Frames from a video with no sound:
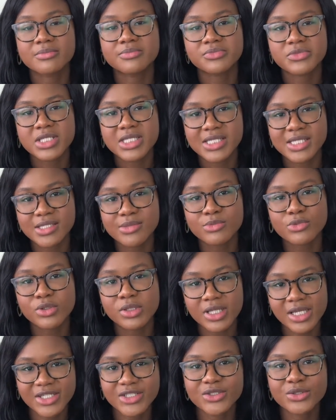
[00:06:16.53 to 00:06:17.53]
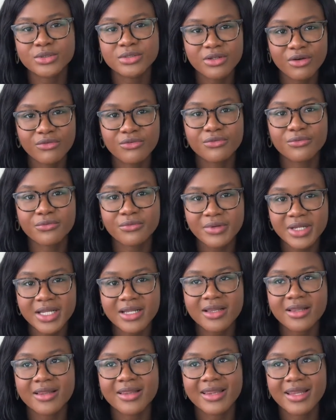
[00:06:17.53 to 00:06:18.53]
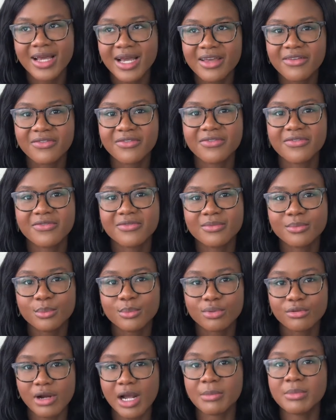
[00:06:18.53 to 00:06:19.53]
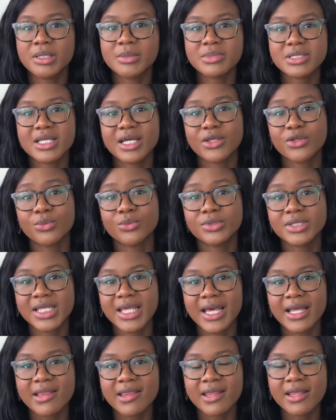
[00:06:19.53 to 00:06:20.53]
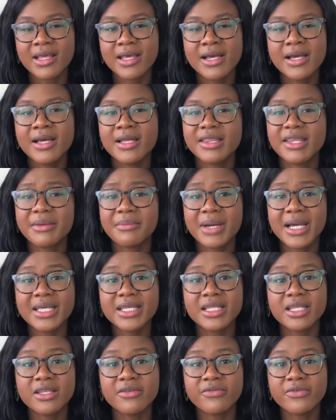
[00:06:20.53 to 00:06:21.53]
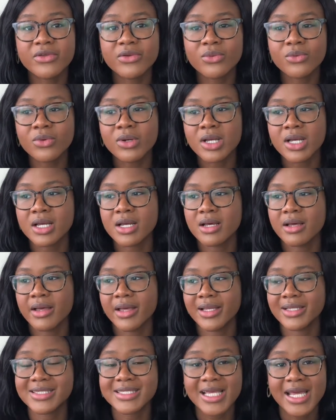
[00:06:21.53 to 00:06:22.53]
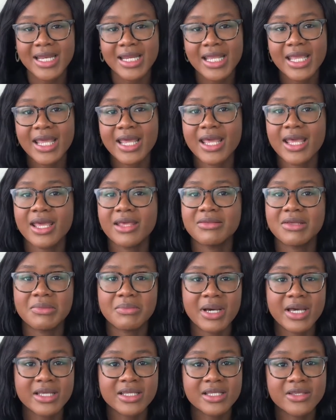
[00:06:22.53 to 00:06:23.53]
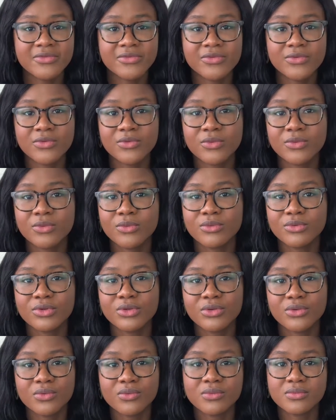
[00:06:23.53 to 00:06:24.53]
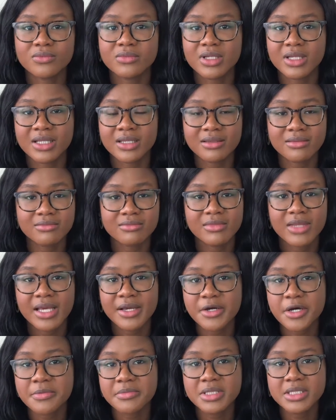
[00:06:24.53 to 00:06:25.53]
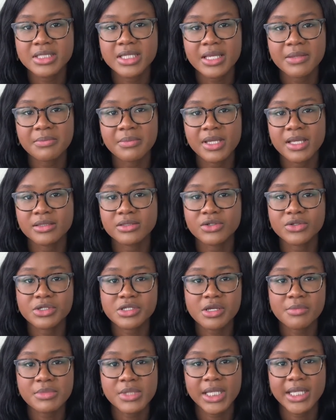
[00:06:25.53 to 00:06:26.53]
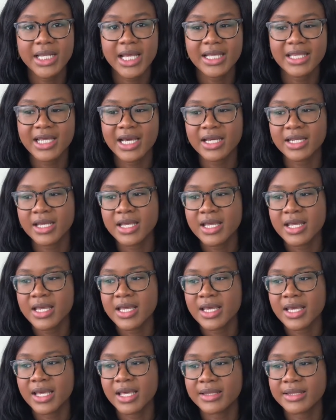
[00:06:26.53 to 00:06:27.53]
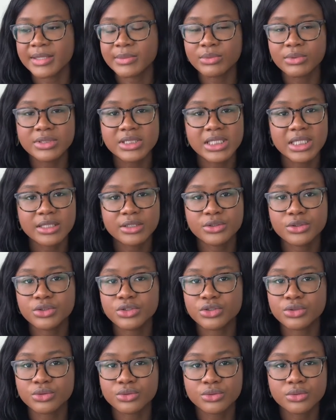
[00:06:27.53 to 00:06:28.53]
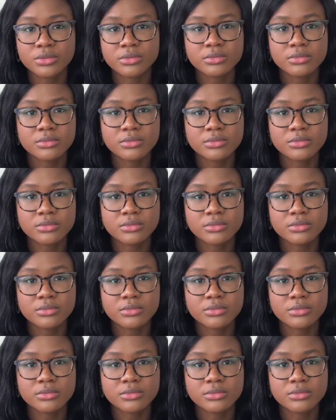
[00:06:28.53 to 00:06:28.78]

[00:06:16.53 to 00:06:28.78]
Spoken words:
simulation of real life problems that you would get. They might give you a 10K, they might give you, an income statement or something like that. And they will tell you to,